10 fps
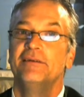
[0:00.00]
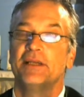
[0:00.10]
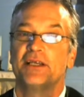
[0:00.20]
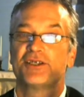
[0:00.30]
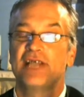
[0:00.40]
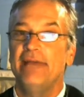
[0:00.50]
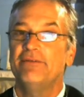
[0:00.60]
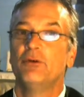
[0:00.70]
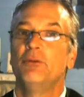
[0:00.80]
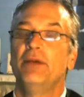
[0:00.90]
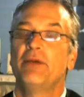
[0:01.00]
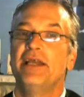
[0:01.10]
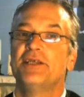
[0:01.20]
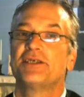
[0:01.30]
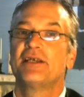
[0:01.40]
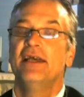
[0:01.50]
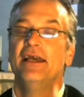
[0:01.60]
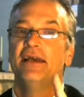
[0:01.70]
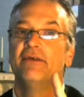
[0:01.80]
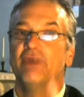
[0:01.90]
Because David will be raised
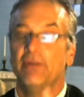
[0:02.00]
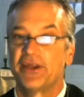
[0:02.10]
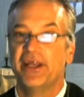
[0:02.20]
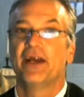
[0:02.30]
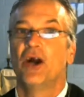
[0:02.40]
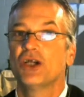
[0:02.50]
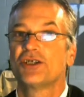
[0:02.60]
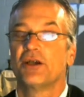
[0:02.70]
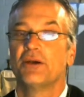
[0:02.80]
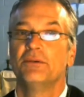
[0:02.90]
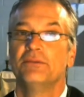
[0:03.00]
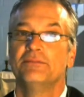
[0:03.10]
from the dead also.